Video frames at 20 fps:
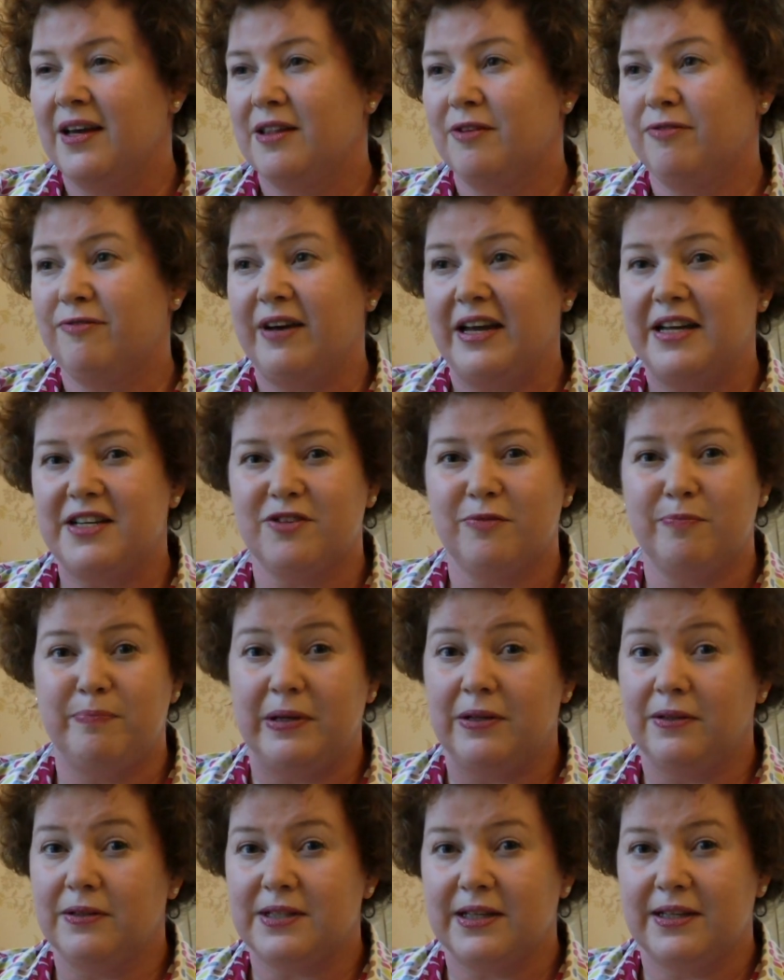the fate of
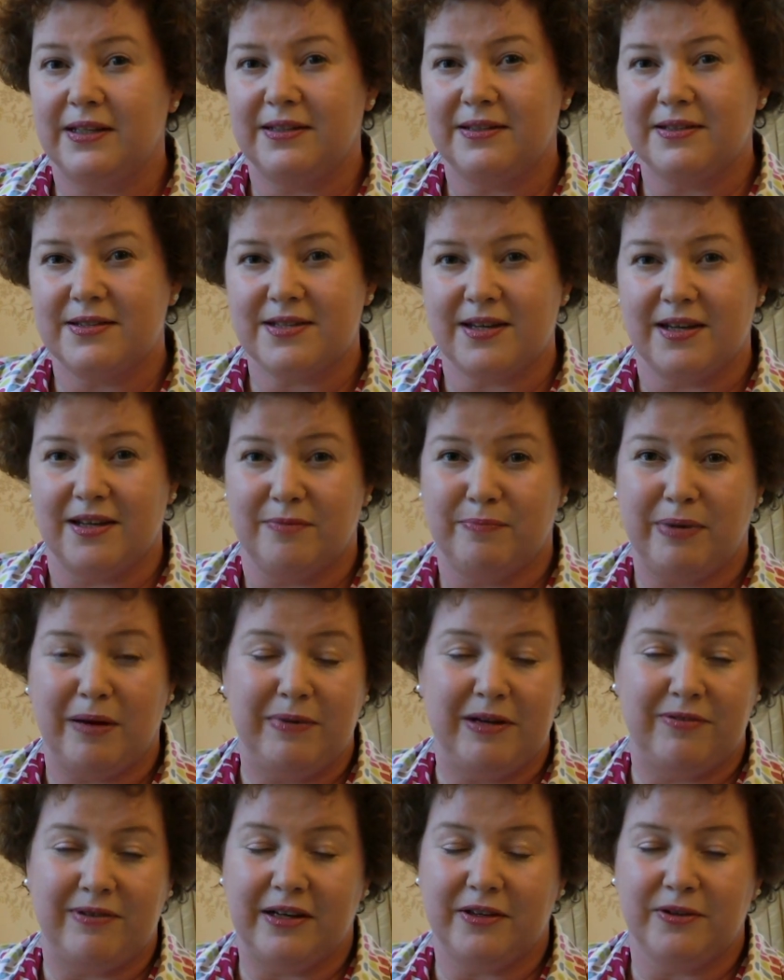buildings and
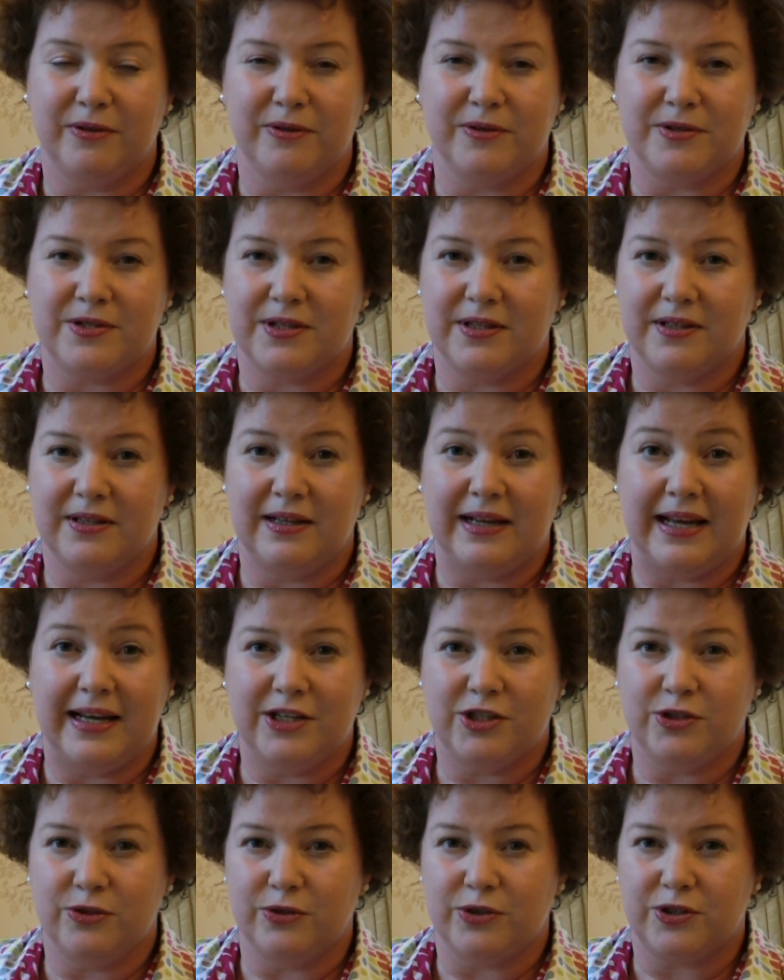public records in the
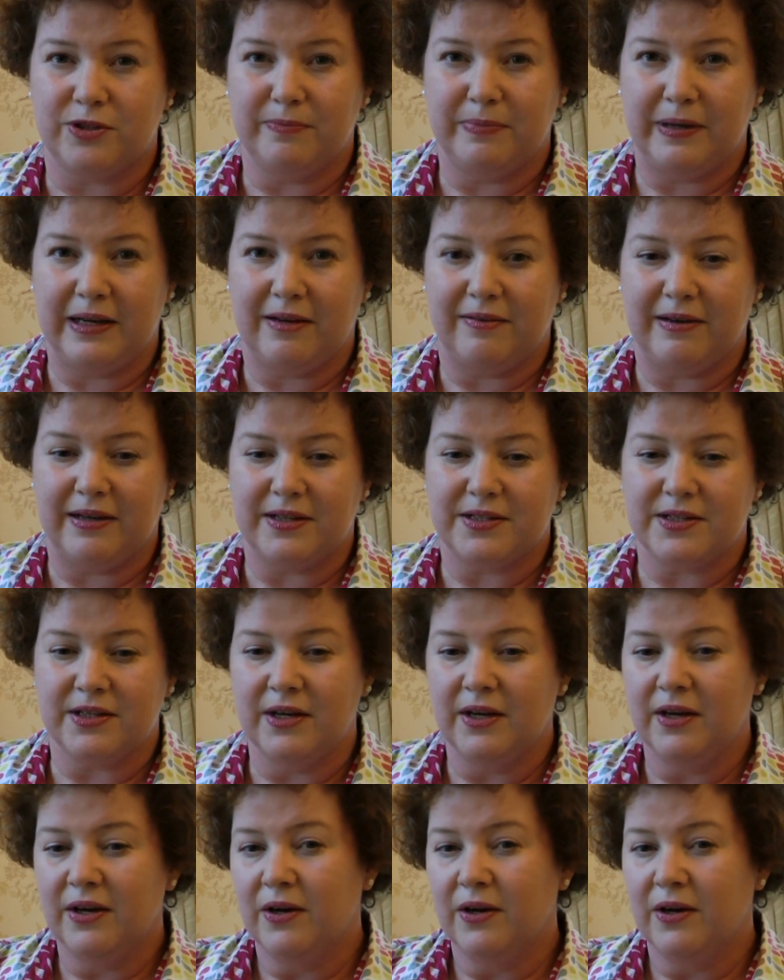late Georgian period.